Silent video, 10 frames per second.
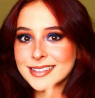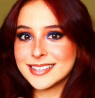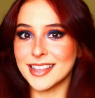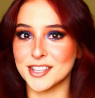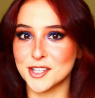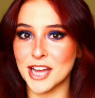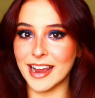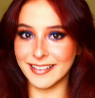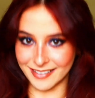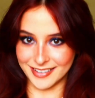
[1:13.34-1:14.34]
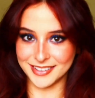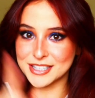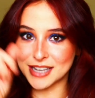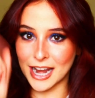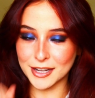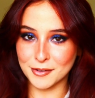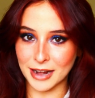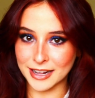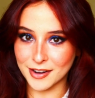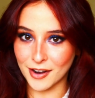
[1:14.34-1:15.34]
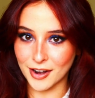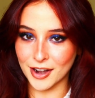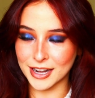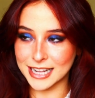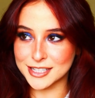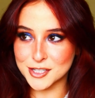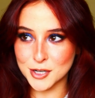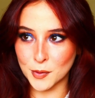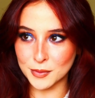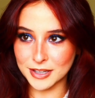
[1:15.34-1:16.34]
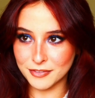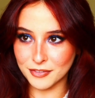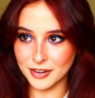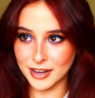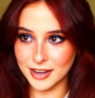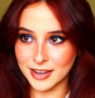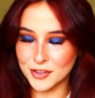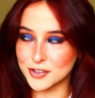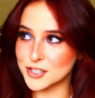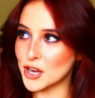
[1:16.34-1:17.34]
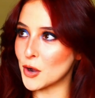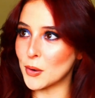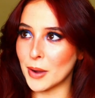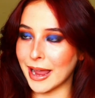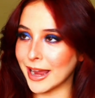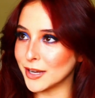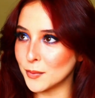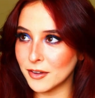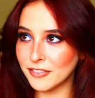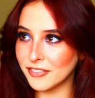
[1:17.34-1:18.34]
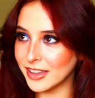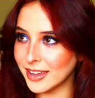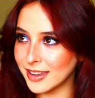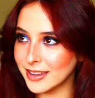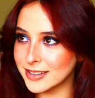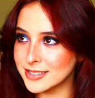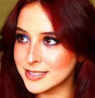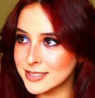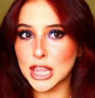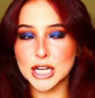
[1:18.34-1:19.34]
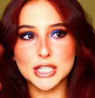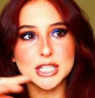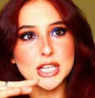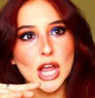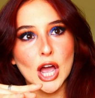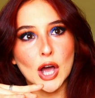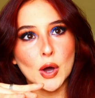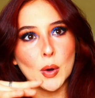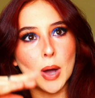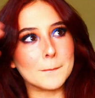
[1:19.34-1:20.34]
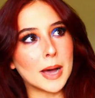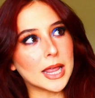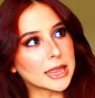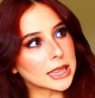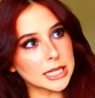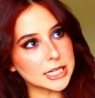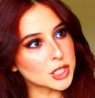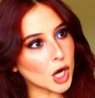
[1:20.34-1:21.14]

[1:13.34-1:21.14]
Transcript: to the channel. It's not a credit card, it's totally free. There's no annual fees, there's no monthly